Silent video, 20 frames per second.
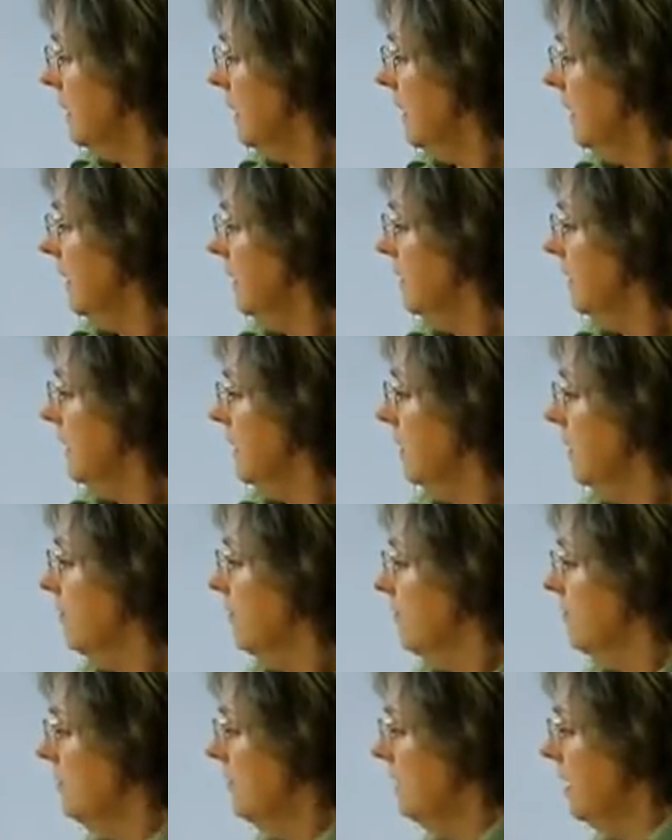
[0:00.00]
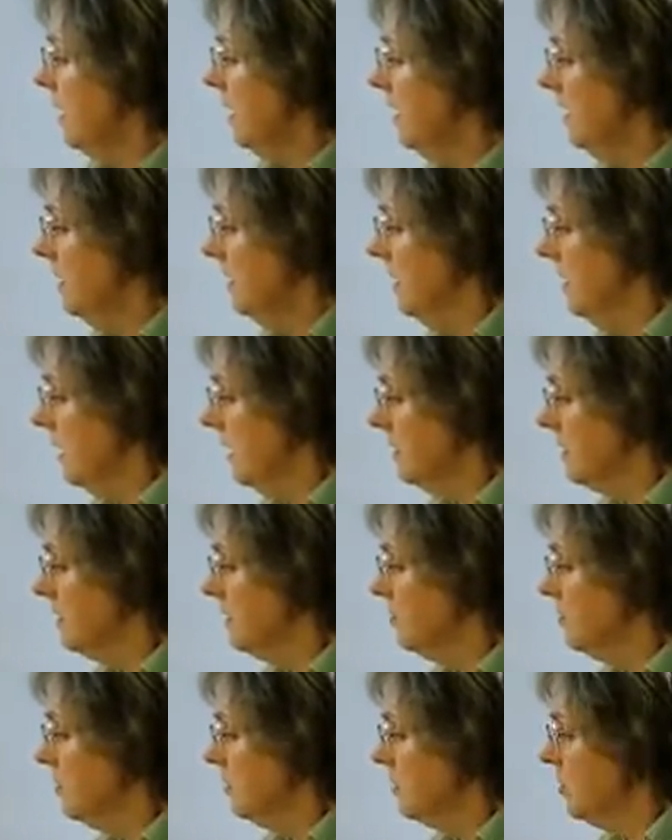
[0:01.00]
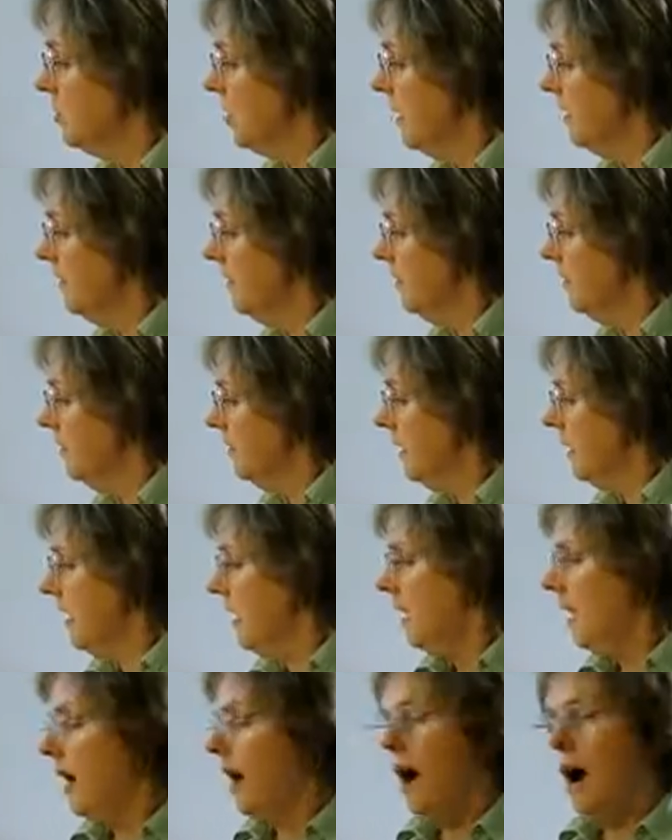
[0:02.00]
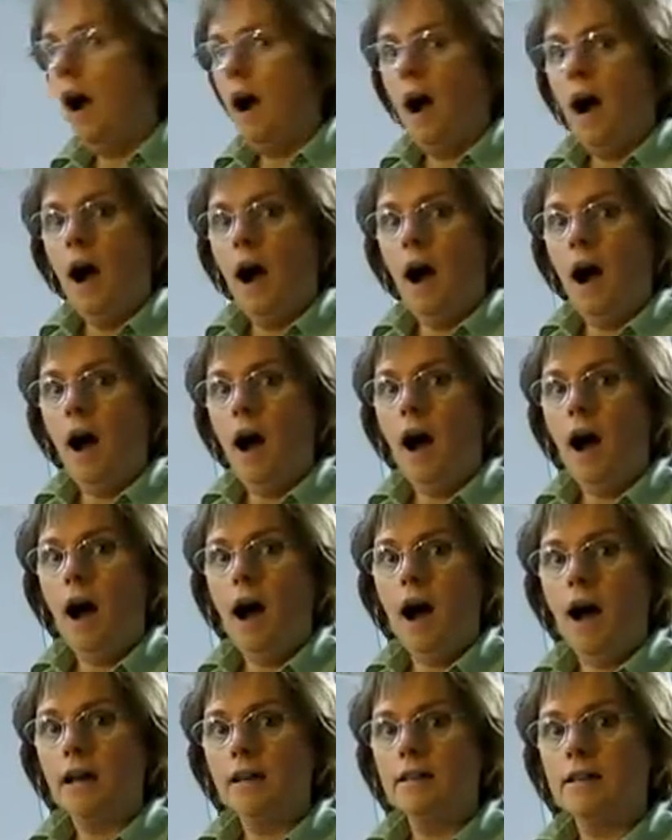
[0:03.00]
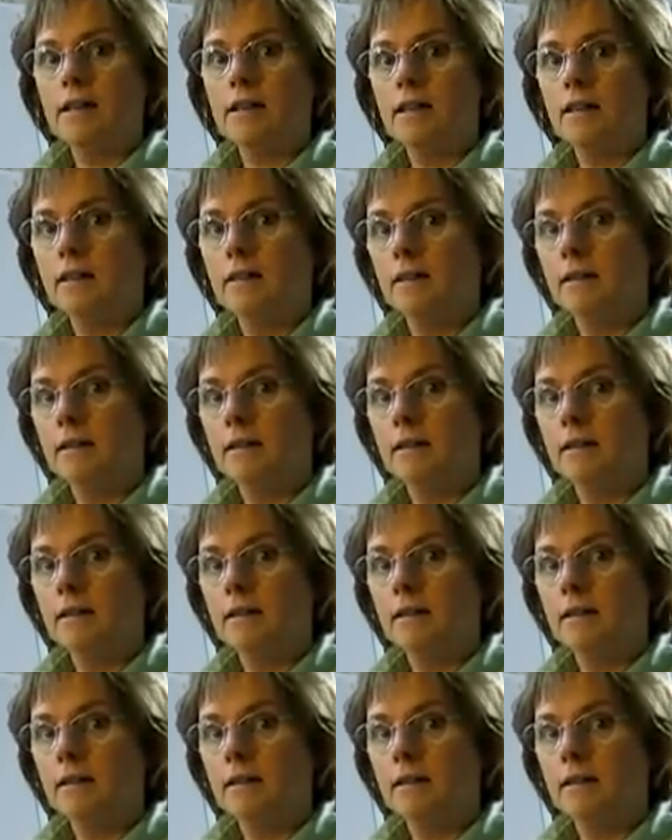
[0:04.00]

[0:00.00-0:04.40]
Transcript: and then right next to each other, hot.